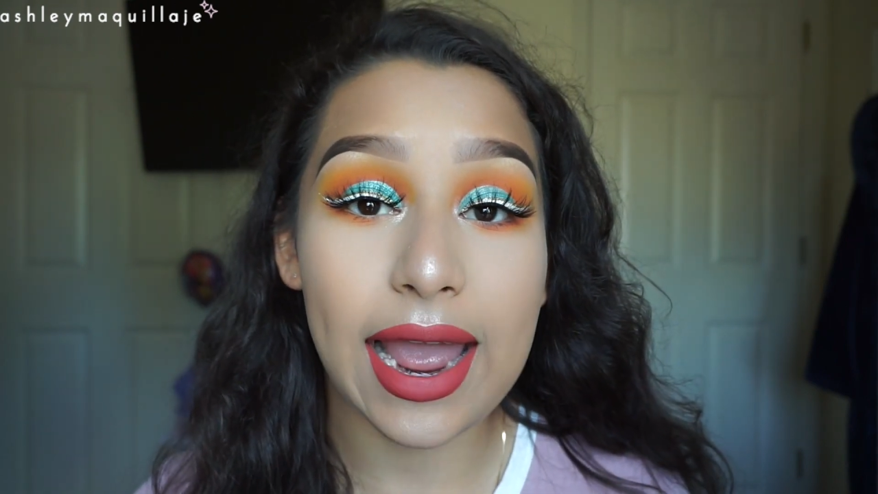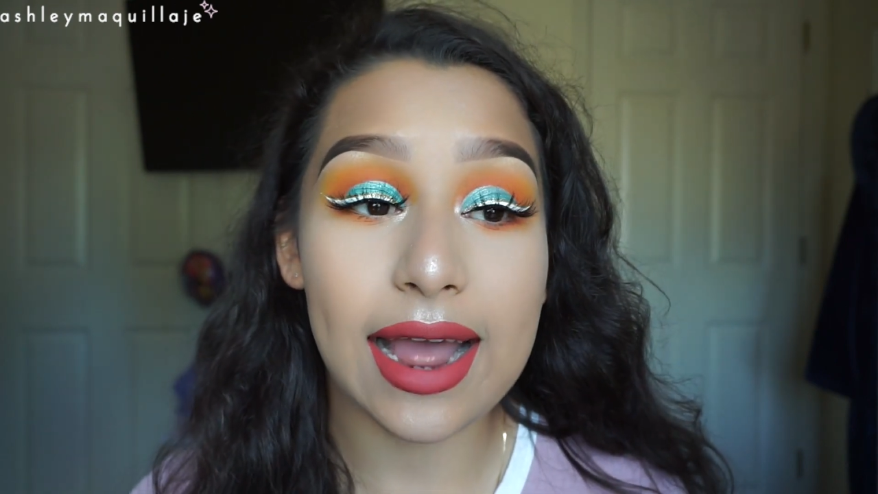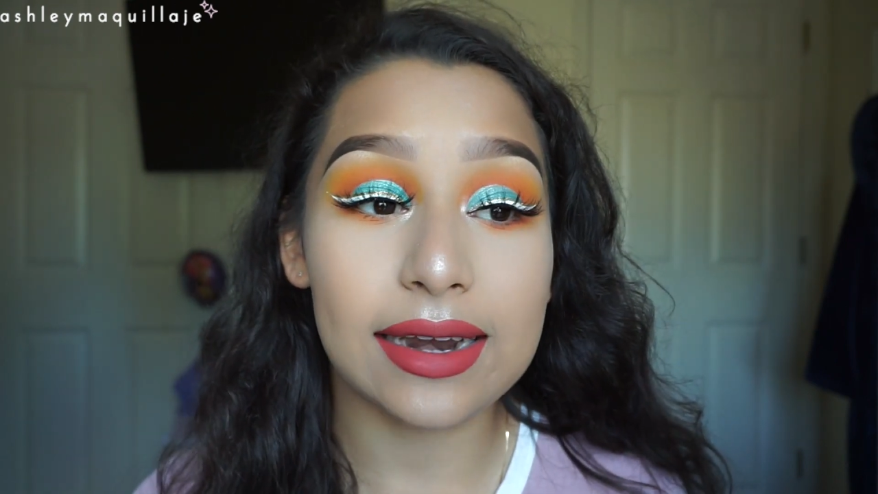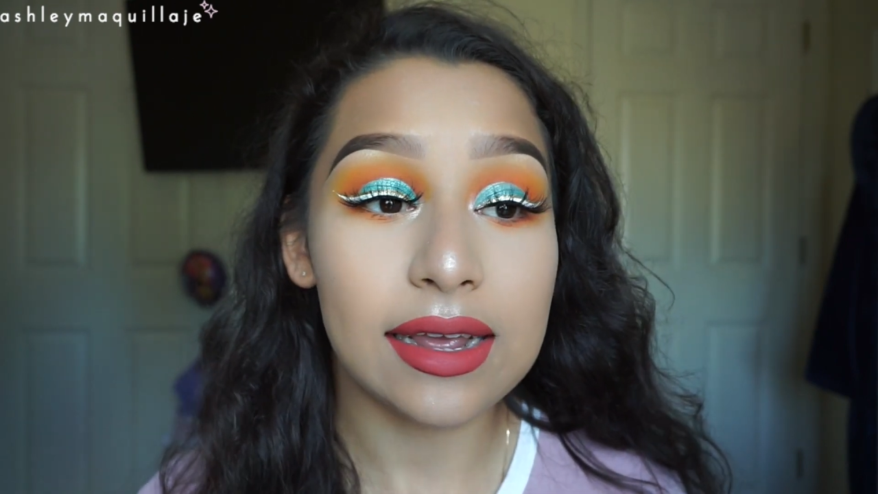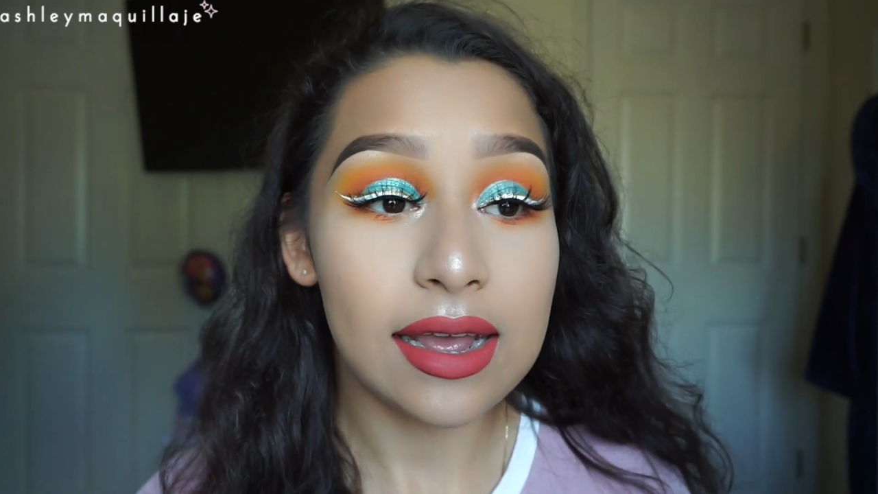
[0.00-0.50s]

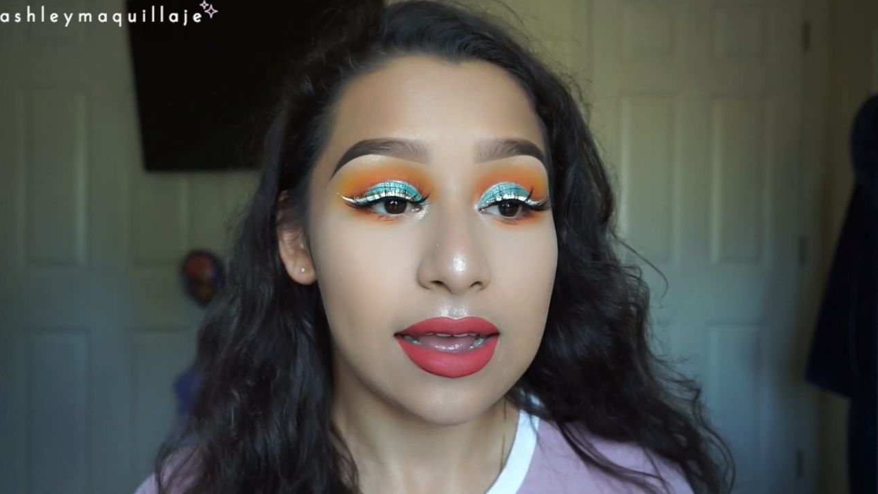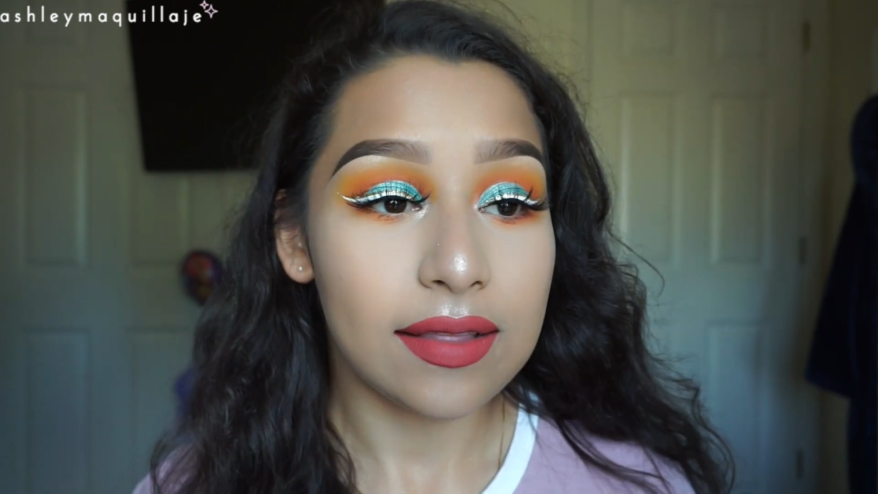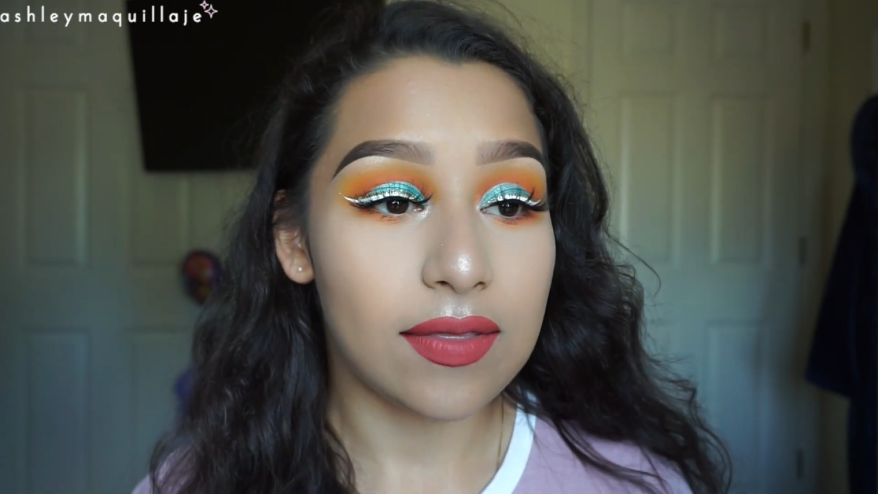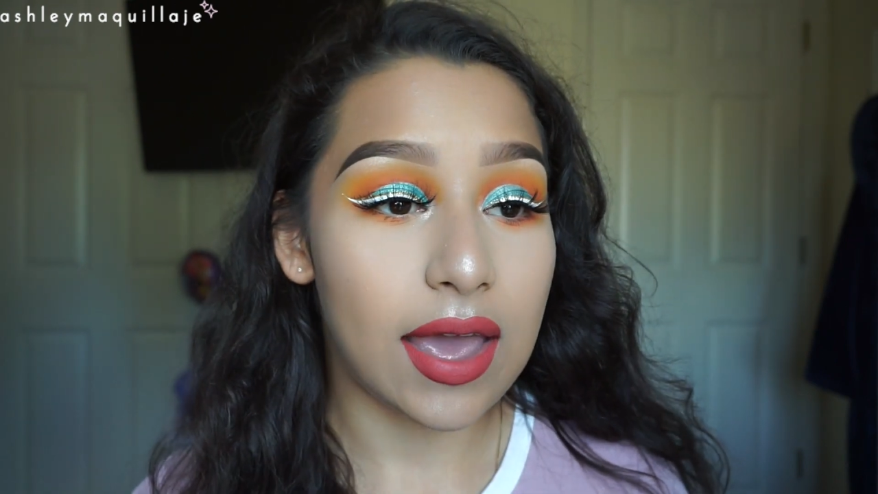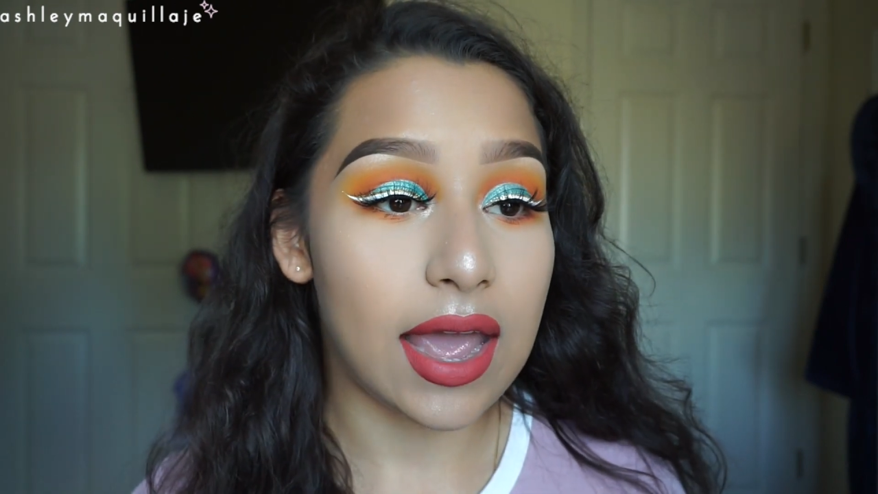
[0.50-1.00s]
and
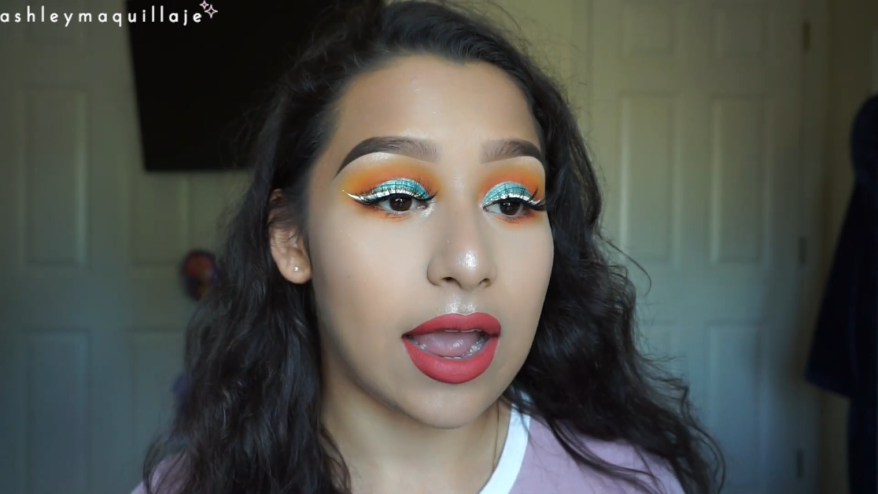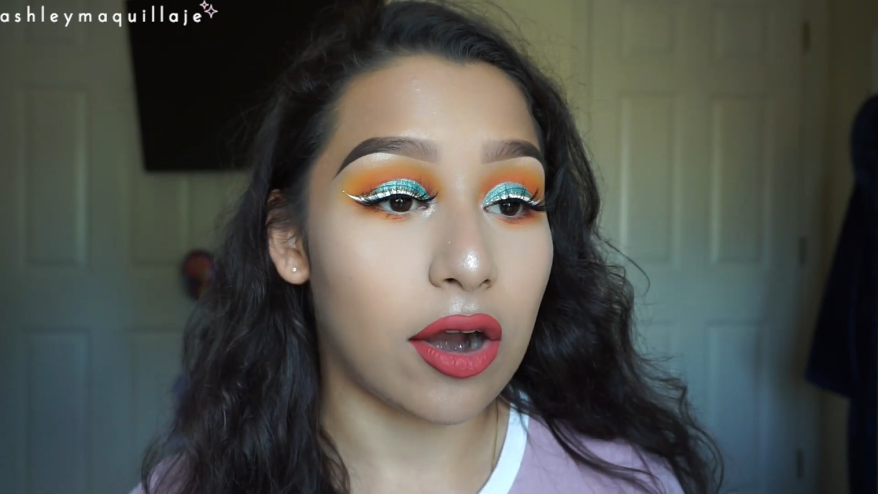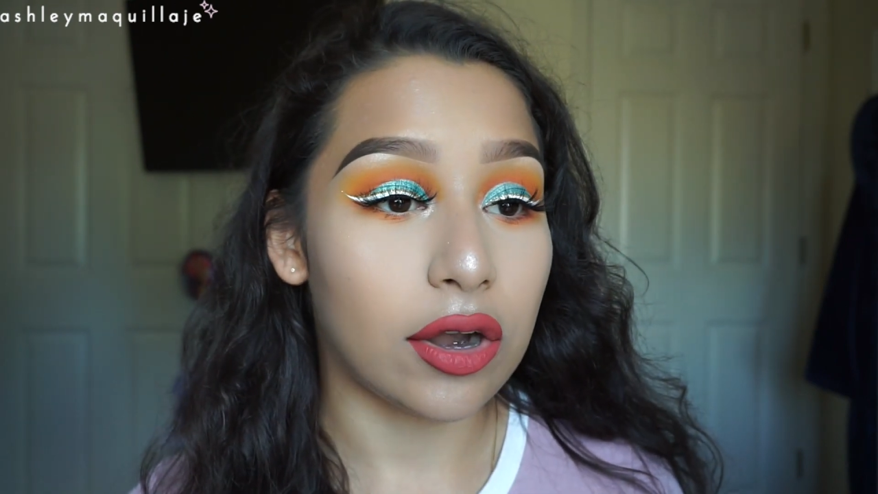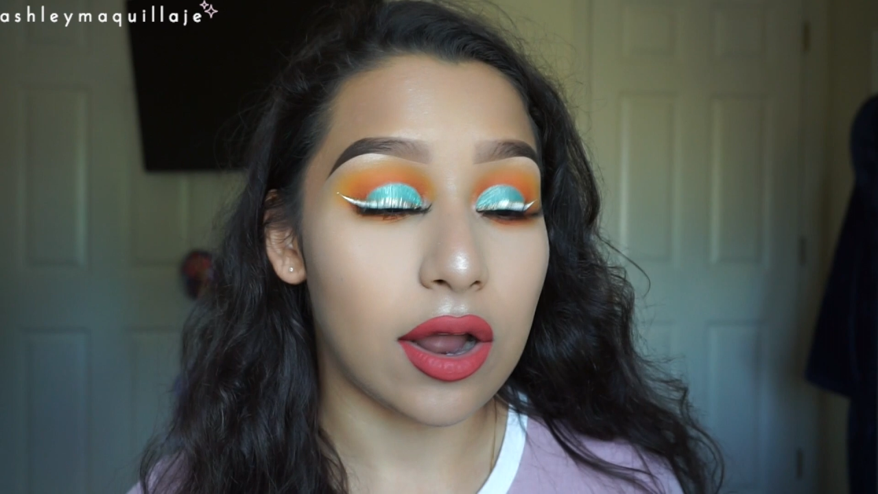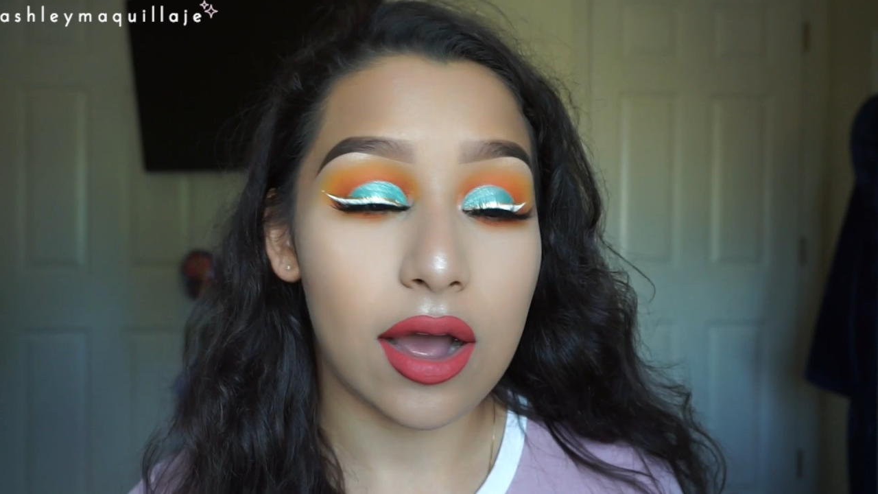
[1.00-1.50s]
they
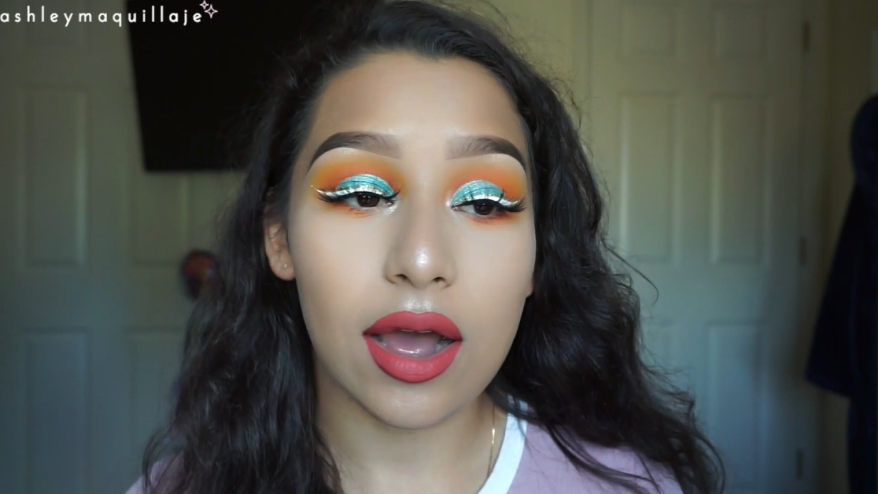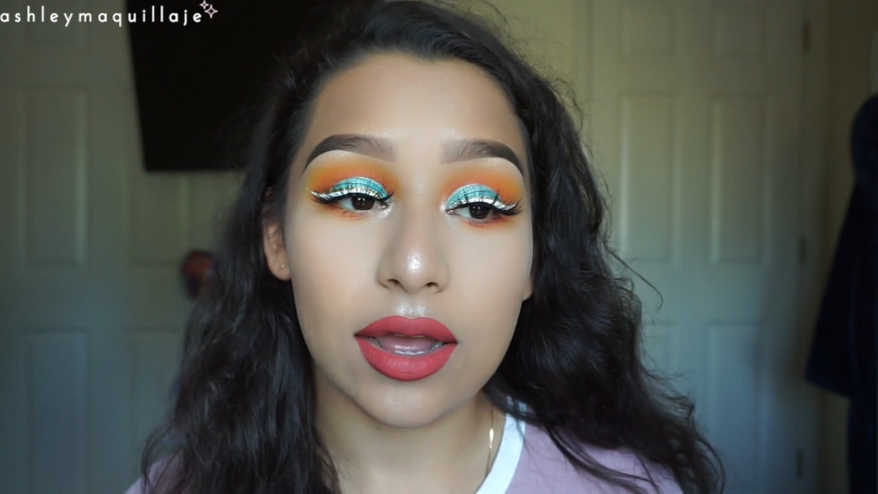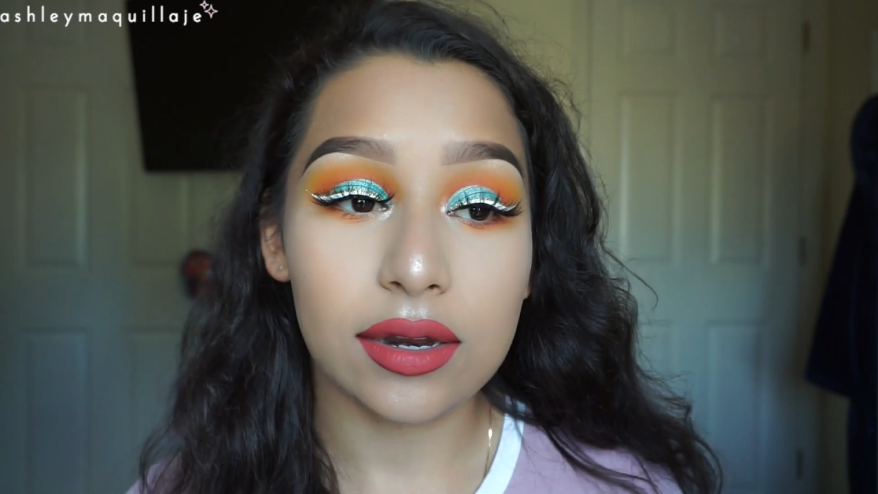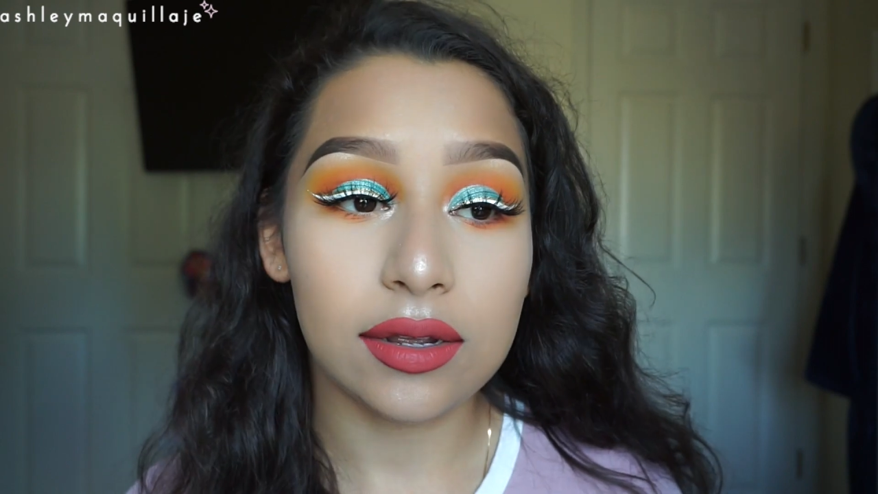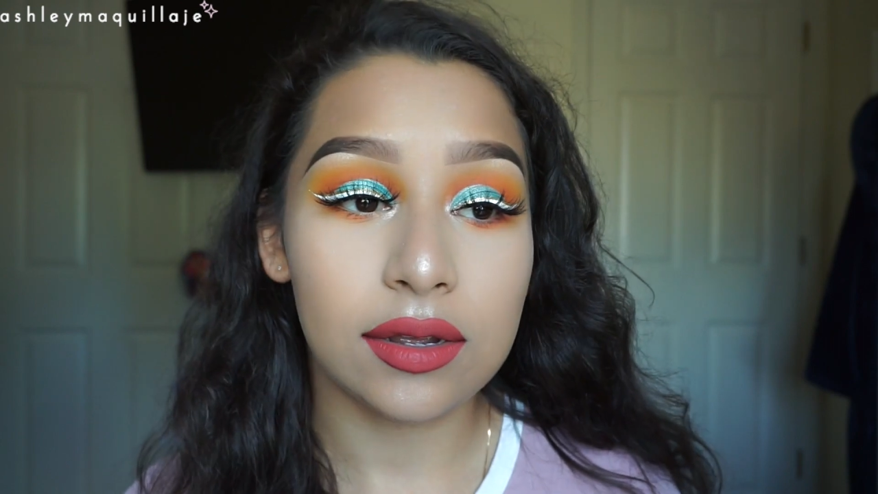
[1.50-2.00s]
are not